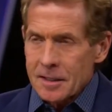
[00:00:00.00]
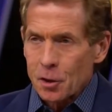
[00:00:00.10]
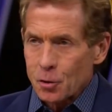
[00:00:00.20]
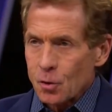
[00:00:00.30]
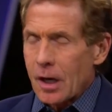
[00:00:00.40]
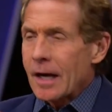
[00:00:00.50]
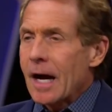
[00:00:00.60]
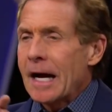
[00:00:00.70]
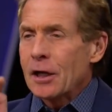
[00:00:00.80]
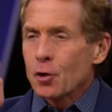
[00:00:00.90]
tell you. I,
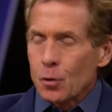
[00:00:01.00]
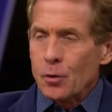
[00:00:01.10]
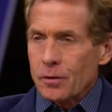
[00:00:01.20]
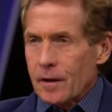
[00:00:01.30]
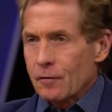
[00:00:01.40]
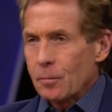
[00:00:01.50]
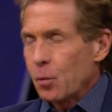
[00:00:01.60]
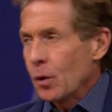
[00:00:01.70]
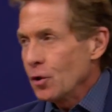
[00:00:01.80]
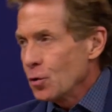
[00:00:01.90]
I agree with every
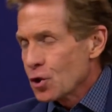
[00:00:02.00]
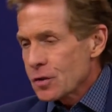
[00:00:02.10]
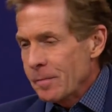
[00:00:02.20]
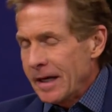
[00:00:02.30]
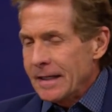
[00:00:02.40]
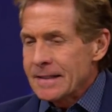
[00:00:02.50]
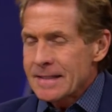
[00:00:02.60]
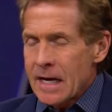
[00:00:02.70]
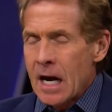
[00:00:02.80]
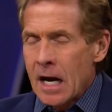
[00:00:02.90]
point you just made
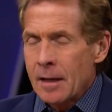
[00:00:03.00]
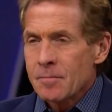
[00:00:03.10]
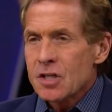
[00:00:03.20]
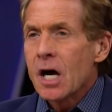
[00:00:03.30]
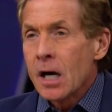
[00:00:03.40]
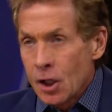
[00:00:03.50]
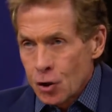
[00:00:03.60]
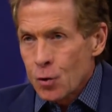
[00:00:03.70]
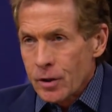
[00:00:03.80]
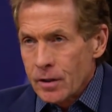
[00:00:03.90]
times a
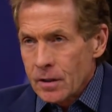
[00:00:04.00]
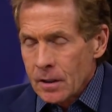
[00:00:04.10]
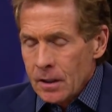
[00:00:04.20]
100